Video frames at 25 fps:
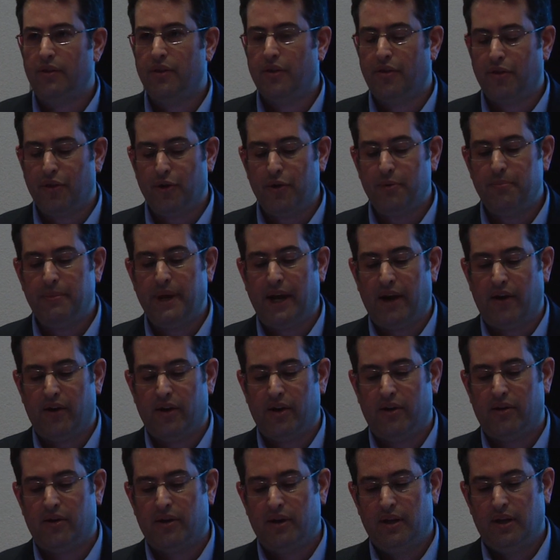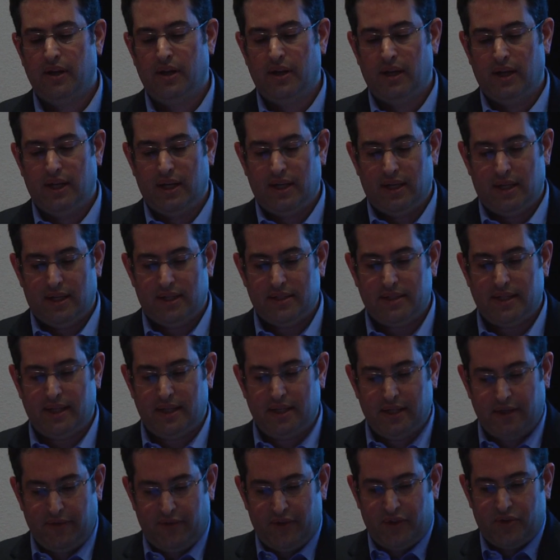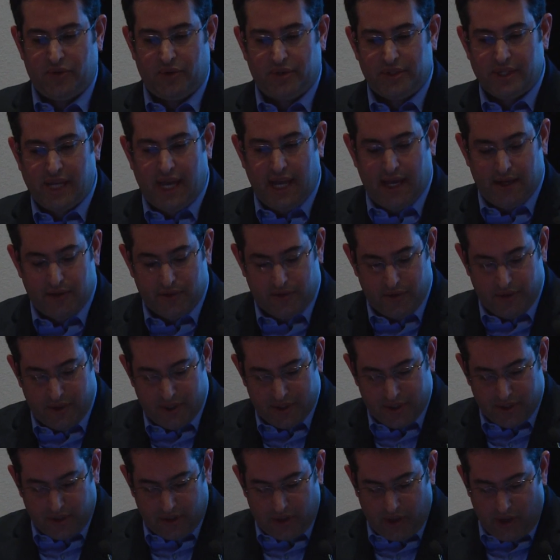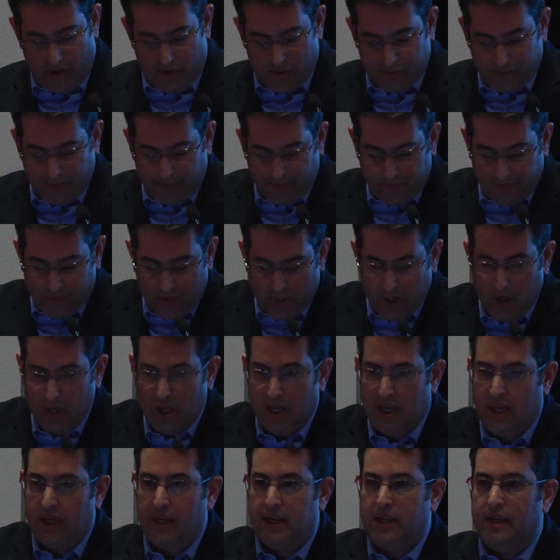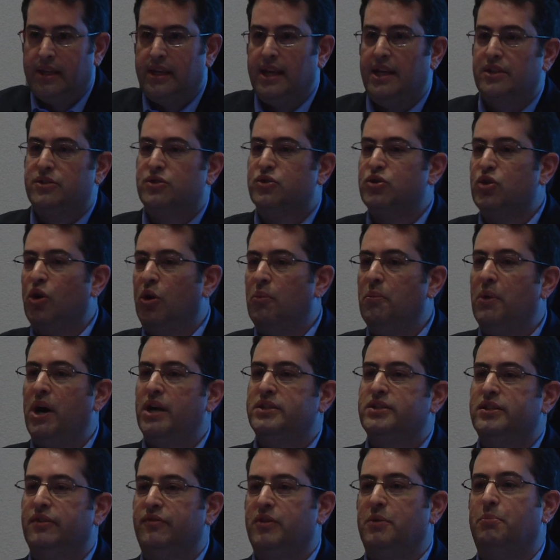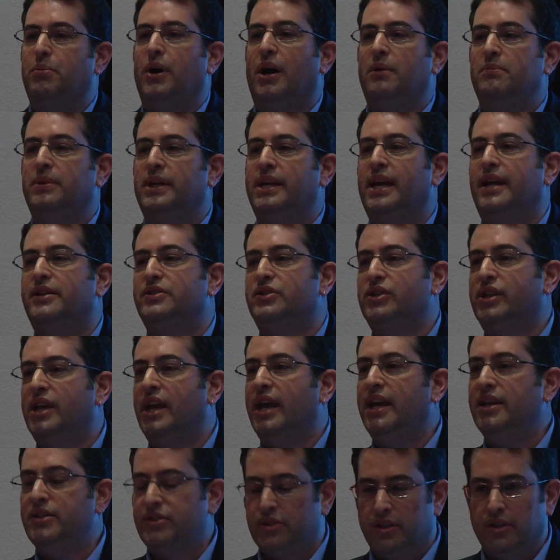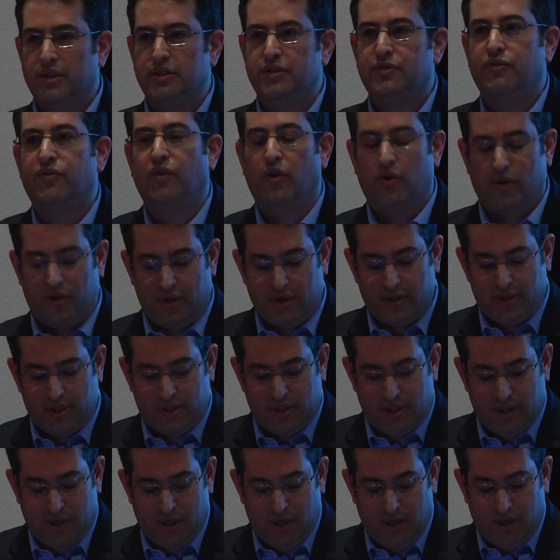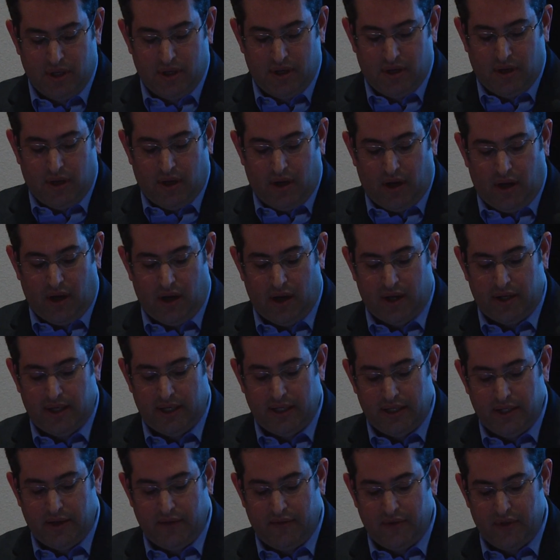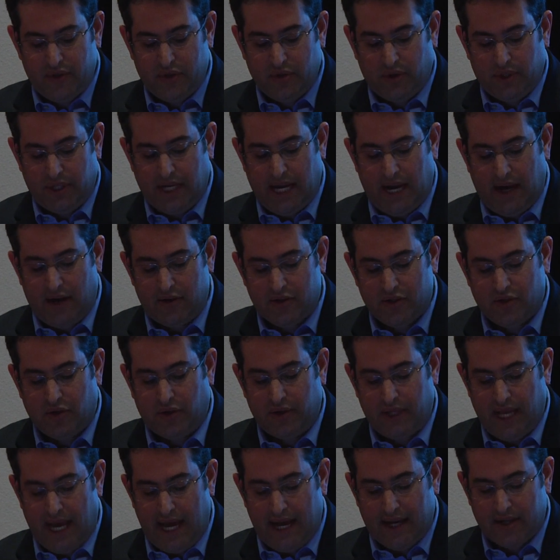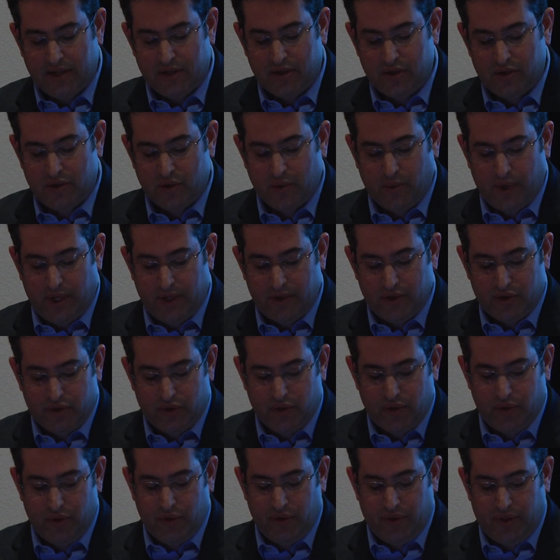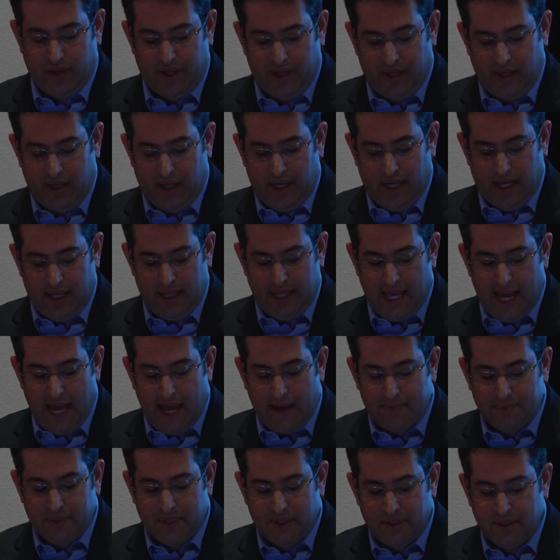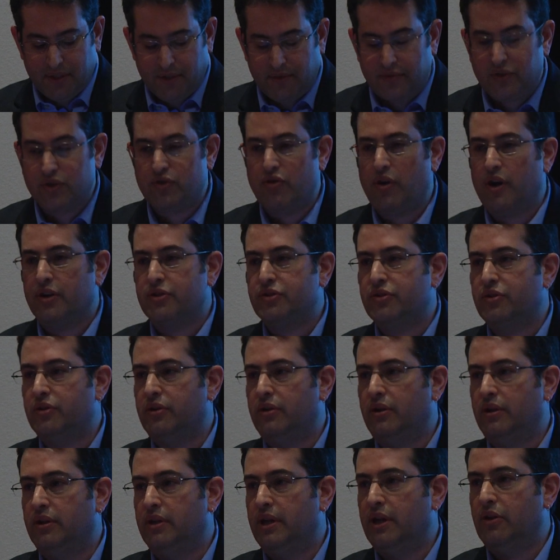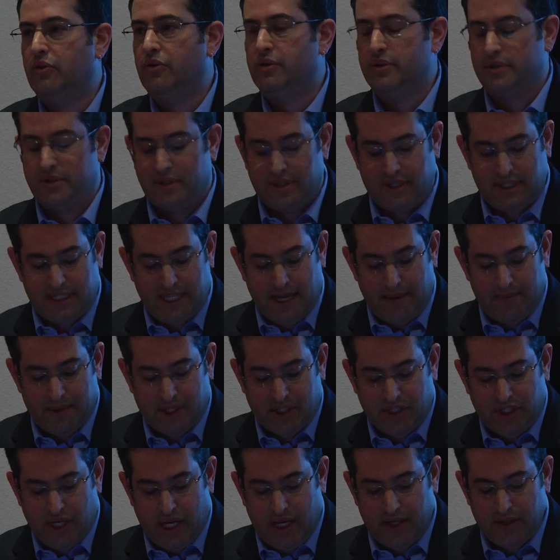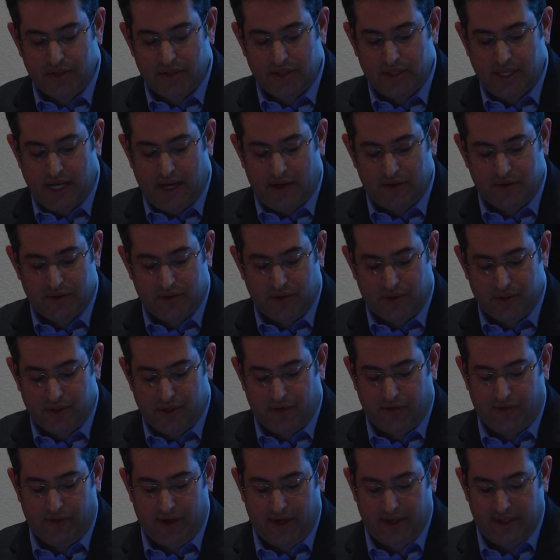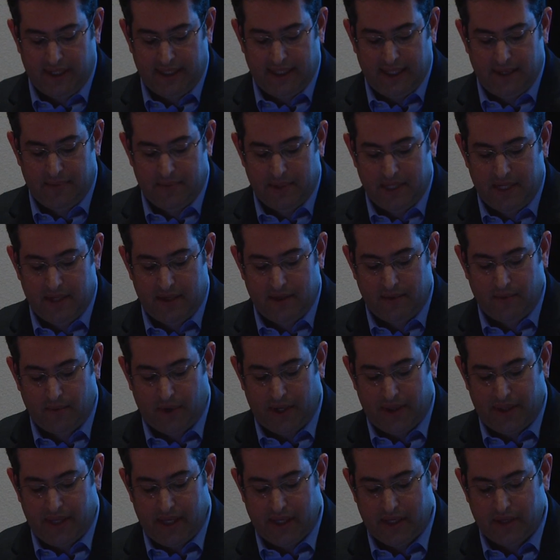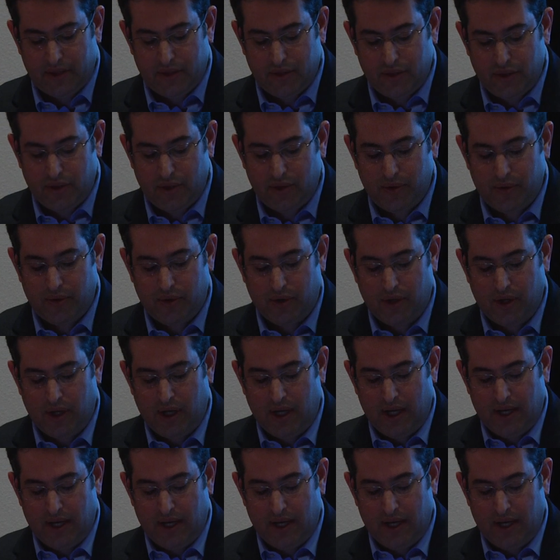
The third barrier is that individuals can't do this alone. Yet so much of the public education is focused on individual and household actions when in truth, in the absence of structural or systemic changes, households are fairly limited in what they can do.